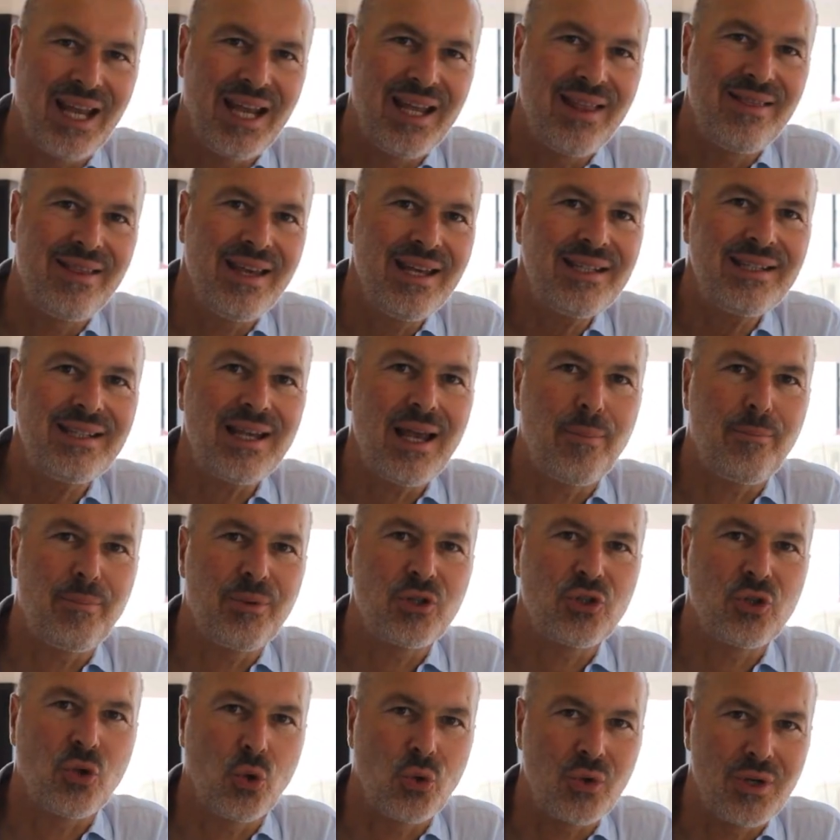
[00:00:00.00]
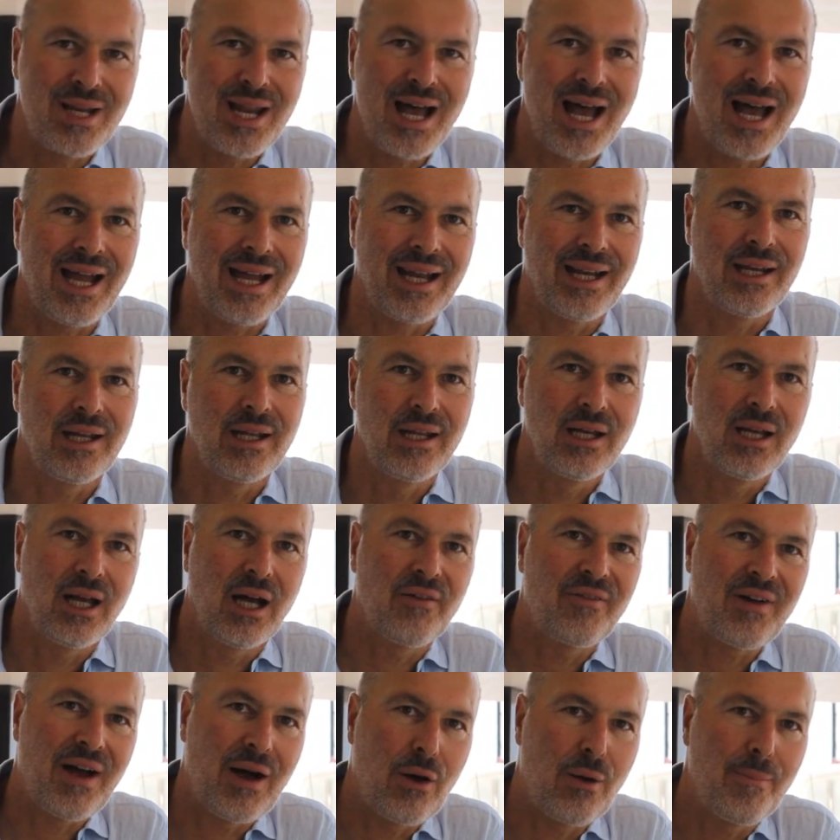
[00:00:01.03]
In this episode nine
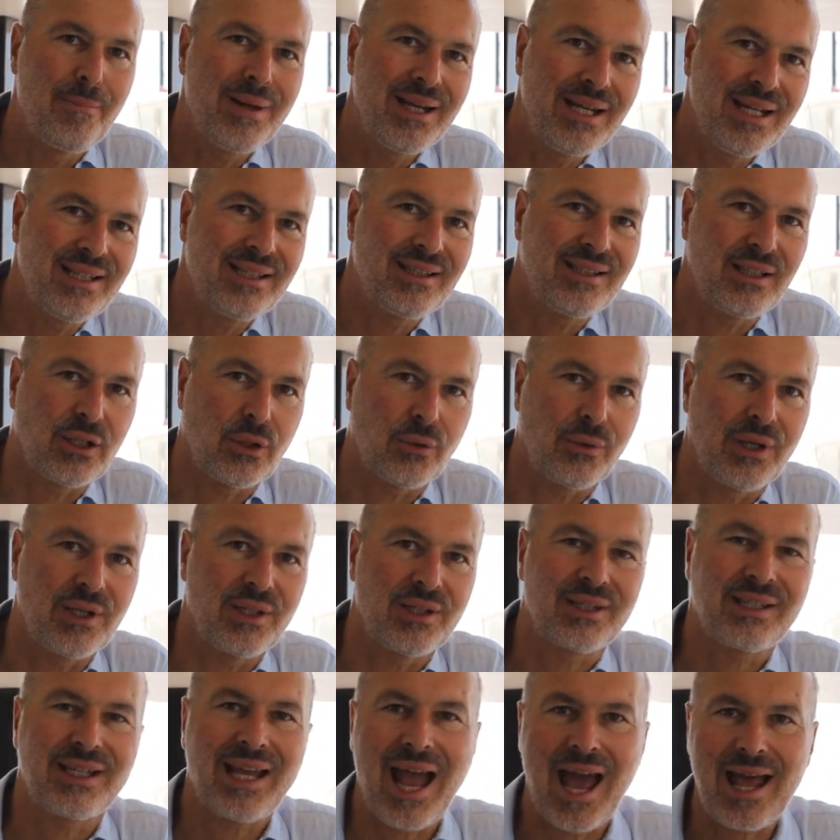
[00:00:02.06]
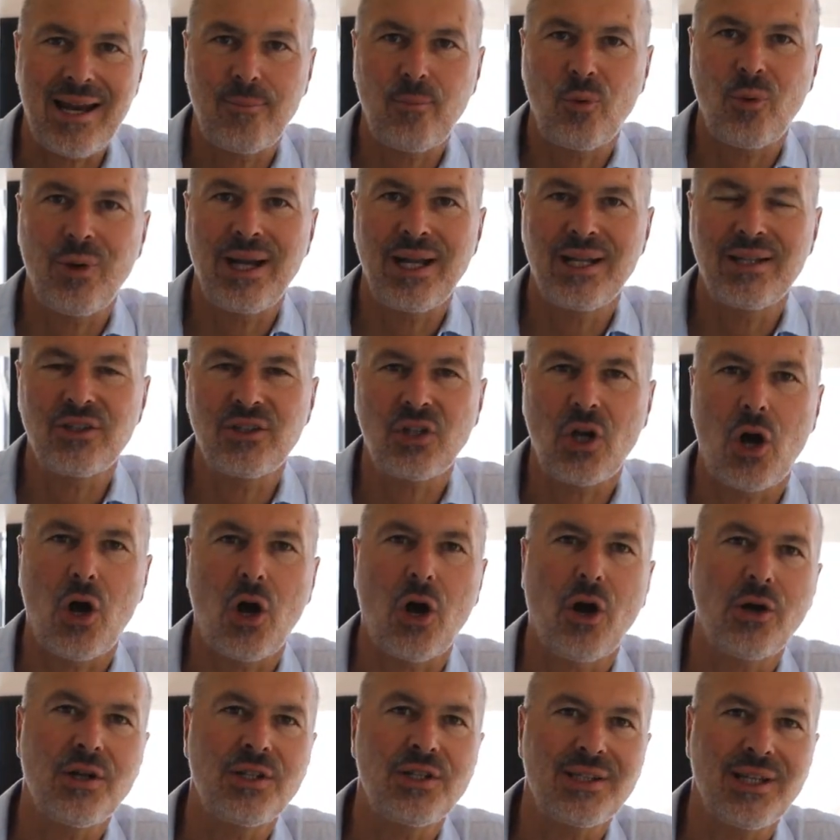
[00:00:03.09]
of our mini-series Catamarans,
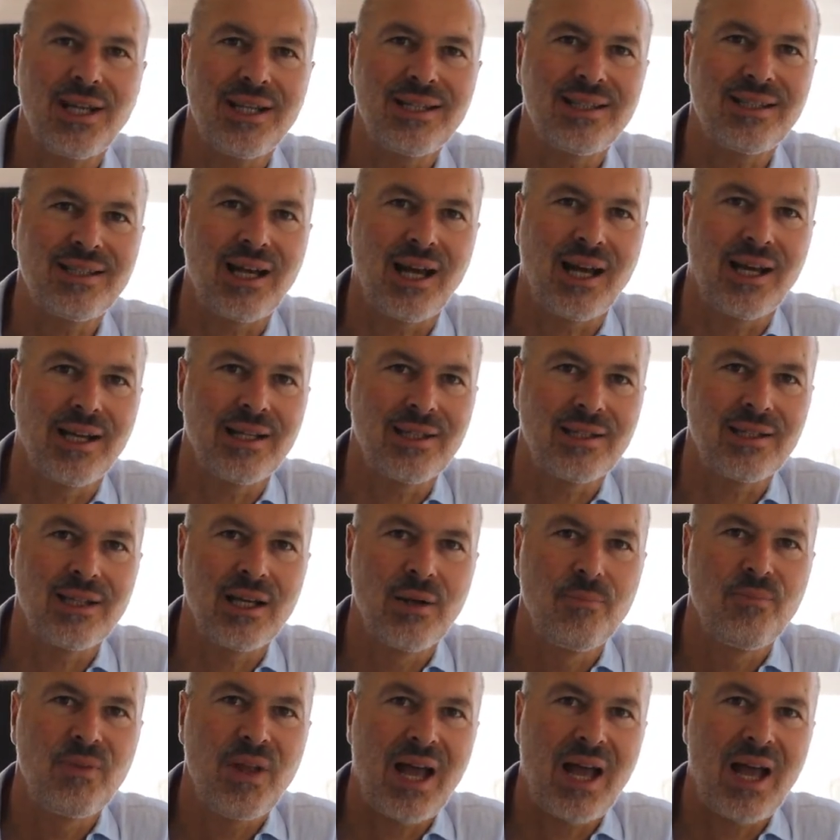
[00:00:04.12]
Arts and Science,